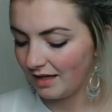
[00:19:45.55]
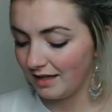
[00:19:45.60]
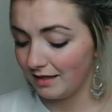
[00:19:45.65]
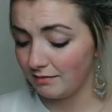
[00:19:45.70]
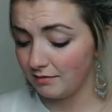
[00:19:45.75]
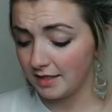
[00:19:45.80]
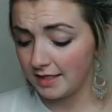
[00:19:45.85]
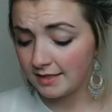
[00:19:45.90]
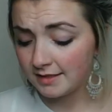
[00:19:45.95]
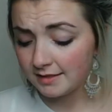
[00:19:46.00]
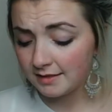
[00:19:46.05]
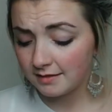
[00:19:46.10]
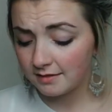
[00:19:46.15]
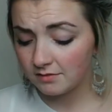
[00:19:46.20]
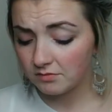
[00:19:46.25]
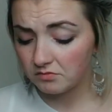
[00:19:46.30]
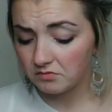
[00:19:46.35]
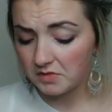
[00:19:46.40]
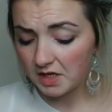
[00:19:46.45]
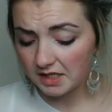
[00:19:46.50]
This
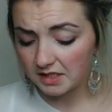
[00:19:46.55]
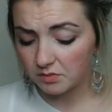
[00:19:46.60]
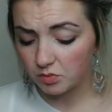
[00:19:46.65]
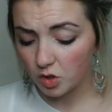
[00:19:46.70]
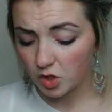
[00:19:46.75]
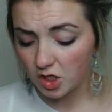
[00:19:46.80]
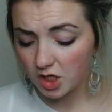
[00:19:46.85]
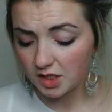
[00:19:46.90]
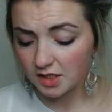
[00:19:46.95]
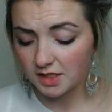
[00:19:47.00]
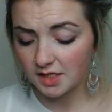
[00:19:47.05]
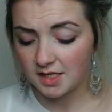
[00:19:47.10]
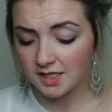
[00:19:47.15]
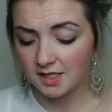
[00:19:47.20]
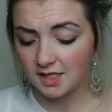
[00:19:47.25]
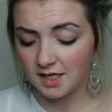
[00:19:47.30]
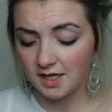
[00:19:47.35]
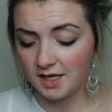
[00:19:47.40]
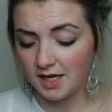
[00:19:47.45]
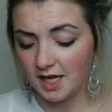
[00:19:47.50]
next product is
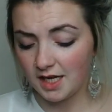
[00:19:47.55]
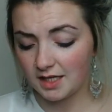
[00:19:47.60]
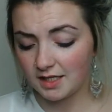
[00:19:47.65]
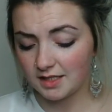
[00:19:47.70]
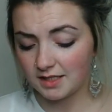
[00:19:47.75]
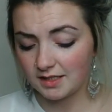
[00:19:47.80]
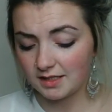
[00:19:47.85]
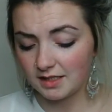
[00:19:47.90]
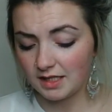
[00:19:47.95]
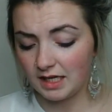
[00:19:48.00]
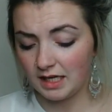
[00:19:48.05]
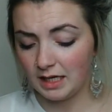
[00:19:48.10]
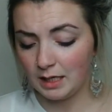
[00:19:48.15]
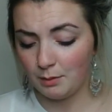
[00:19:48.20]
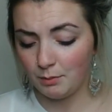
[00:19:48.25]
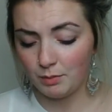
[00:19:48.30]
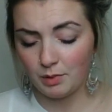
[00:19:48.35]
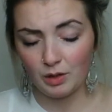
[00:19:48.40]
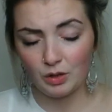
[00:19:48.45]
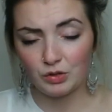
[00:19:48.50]
the NYX
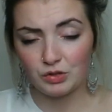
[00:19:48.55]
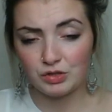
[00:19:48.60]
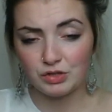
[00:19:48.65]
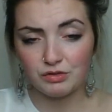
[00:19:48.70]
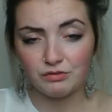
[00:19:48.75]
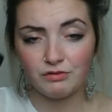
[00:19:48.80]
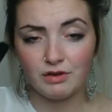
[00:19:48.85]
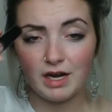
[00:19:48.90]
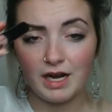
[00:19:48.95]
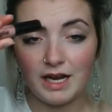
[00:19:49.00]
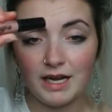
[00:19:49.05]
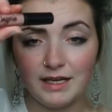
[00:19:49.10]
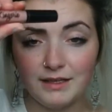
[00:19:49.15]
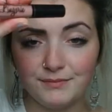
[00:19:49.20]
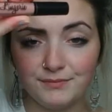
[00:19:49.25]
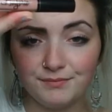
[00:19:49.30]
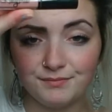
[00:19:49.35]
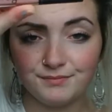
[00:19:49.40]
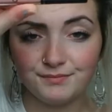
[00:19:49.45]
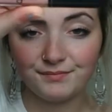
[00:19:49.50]
Lip Lingerie,
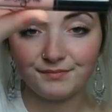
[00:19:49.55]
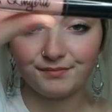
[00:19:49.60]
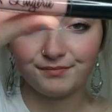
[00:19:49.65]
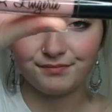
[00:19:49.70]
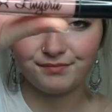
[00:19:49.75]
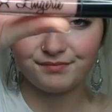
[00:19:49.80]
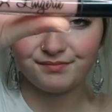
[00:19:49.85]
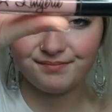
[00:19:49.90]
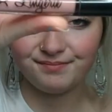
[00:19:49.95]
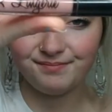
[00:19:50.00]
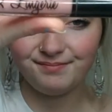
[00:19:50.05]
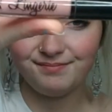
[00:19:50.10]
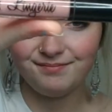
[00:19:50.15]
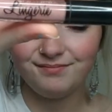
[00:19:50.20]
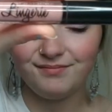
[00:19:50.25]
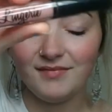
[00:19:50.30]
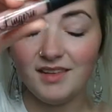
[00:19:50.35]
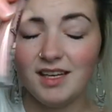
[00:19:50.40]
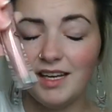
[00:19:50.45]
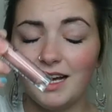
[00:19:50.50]

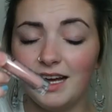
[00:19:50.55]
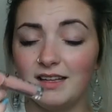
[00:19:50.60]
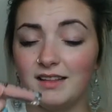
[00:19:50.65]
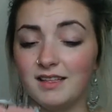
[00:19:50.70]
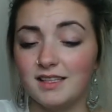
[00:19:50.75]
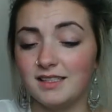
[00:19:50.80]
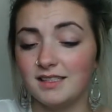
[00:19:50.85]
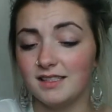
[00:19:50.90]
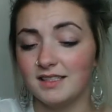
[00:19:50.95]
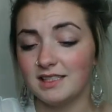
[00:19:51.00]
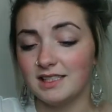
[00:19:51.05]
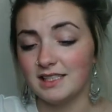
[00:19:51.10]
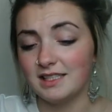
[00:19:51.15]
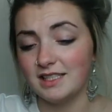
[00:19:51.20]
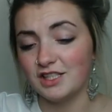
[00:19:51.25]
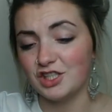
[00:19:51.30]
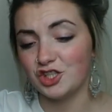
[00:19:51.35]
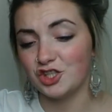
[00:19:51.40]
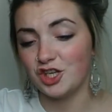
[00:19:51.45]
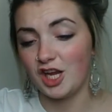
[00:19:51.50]
and this is in
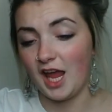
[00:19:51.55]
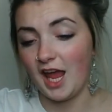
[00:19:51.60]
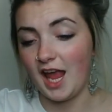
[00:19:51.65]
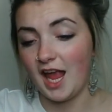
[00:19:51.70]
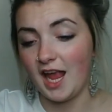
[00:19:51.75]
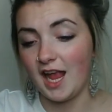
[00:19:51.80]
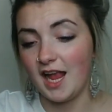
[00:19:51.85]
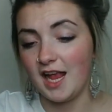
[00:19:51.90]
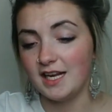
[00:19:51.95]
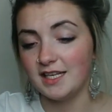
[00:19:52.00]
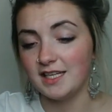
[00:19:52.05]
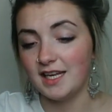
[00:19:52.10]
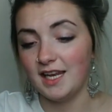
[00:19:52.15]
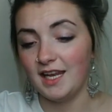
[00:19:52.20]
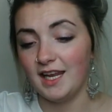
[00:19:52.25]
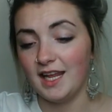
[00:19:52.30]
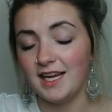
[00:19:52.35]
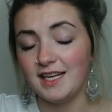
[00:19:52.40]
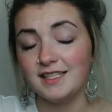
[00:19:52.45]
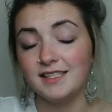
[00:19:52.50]
the shade
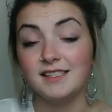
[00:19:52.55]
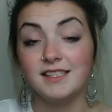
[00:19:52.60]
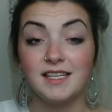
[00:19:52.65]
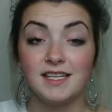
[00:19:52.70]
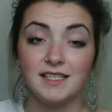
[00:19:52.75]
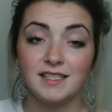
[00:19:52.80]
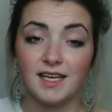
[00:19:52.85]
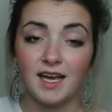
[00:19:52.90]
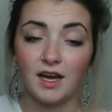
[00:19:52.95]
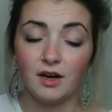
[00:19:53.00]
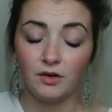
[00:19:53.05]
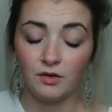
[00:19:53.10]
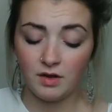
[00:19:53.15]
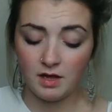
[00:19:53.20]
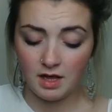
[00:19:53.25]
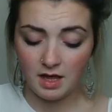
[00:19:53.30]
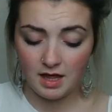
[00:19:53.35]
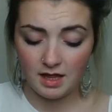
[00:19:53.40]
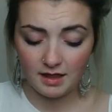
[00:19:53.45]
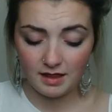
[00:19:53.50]
Lace Detail.
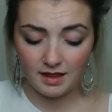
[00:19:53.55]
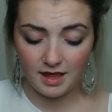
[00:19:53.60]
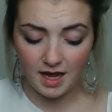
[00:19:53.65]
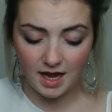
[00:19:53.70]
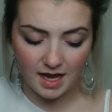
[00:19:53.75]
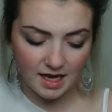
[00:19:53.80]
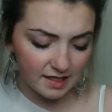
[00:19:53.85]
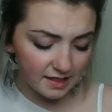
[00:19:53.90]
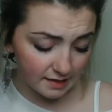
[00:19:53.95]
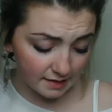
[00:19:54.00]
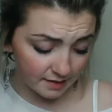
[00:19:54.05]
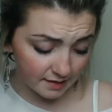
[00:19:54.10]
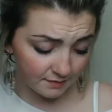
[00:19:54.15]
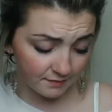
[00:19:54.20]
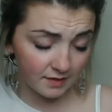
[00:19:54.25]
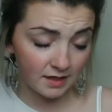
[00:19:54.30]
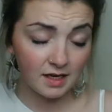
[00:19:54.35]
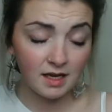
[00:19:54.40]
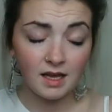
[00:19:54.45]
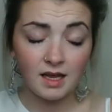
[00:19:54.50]
This
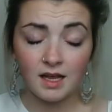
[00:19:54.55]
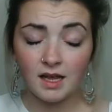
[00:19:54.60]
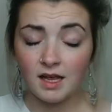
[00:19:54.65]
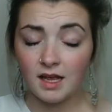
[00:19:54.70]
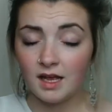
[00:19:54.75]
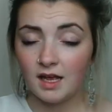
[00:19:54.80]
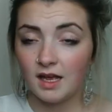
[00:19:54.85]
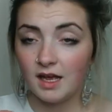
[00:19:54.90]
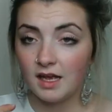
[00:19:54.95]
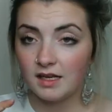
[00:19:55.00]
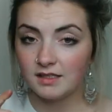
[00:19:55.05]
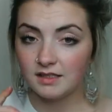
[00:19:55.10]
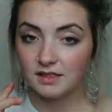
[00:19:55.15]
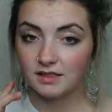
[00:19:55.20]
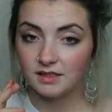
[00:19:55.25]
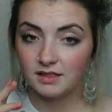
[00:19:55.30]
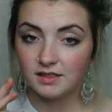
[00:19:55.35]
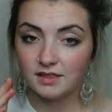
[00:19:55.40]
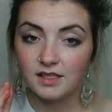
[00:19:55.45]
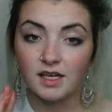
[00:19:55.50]

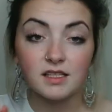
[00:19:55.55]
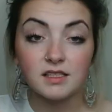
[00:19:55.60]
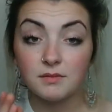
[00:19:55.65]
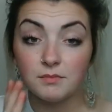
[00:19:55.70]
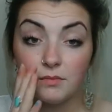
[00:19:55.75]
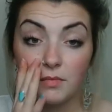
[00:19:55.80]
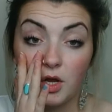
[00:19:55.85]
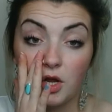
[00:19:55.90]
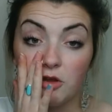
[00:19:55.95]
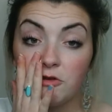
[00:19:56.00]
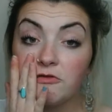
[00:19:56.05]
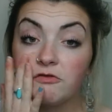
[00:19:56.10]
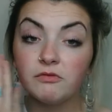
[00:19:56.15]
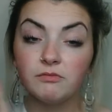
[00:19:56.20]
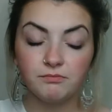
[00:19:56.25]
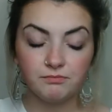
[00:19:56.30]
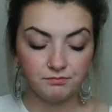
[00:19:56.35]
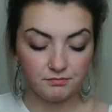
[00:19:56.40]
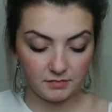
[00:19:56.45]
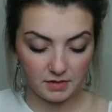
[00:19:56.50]
doesn't move.
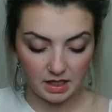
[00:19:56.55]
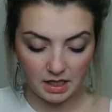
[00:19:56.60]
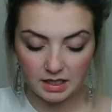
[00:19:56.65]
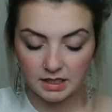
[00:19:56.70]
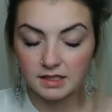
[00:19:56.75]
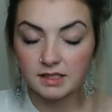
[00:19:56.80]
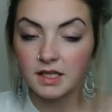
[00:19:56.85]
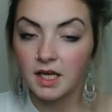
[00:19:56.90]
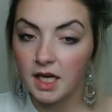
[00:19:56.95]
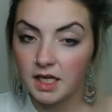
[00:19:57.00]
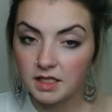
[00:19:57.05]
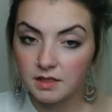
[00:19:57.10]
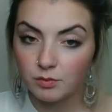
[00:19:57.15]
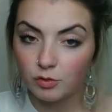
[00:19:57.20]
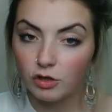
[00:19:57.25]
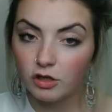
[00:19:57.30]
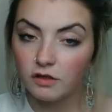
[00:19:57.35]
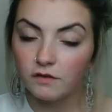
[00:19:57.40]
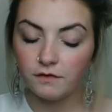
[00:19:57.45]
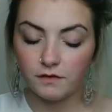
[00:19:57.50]
It's kiss
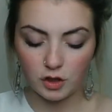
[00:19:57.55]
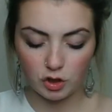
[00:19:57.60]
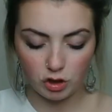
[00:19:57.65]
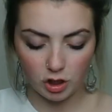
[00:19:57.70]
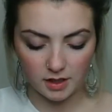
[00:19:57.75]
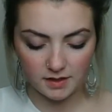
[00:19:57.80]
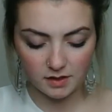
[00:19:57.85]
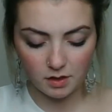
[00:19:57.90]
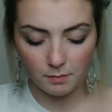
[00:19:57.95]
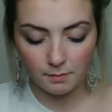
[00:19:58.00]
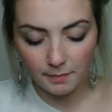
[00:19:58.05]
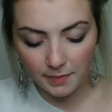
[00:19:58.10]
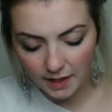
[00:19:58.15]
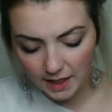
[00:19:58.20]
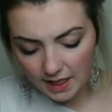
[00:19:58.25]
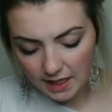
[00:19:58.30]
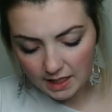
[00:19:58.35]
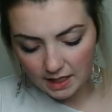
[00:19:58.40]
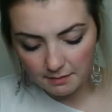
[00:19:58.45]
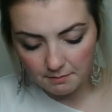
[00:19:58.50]
proof, it dries
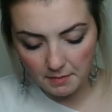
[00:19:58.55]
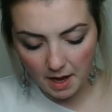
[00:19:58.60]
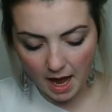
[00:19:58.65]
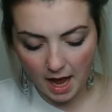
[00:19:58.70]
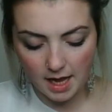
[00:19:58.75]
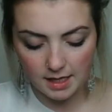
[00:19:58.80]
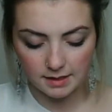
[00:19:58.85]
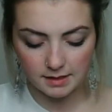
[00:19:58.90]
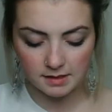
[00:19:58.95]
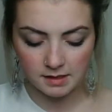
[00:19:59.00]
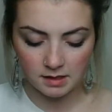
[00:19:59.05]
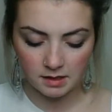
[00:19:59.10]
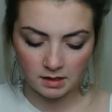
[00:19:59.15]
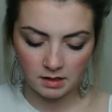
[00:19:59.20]
completely matte.